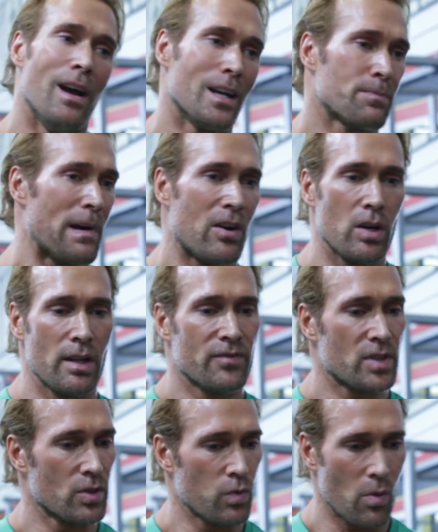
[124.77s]
Us
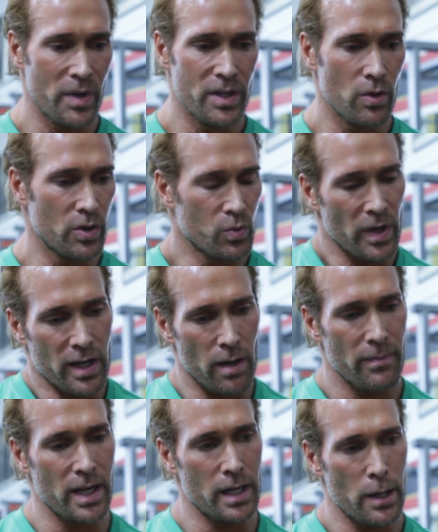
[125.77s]
powerlifters, what we do is we
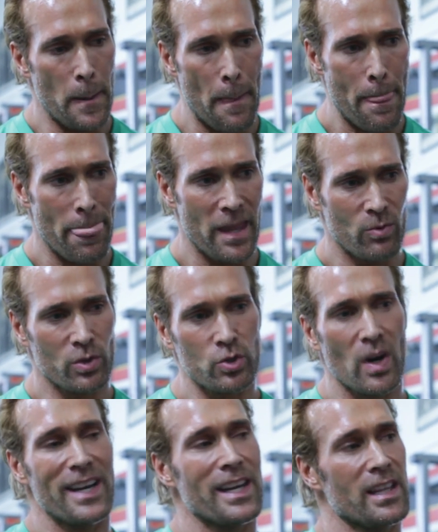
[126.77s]
come in and we're
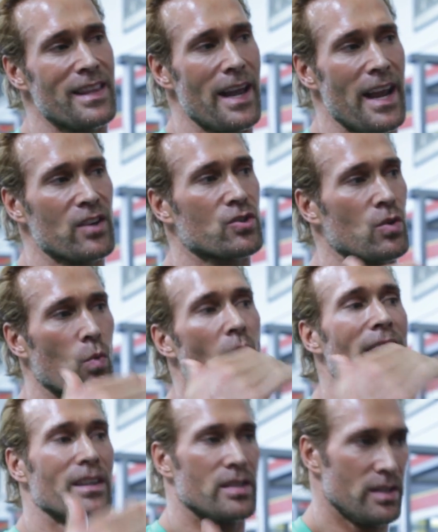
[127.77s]
trying to get that extra
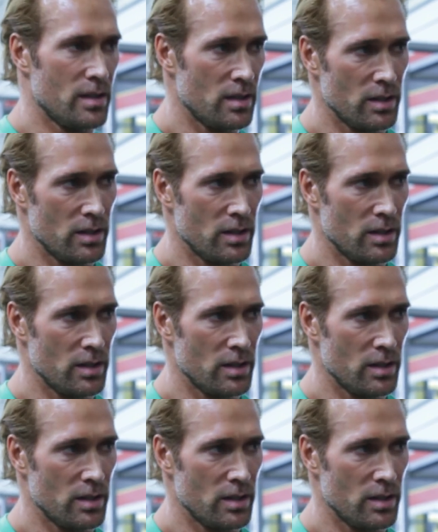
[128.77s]
weight.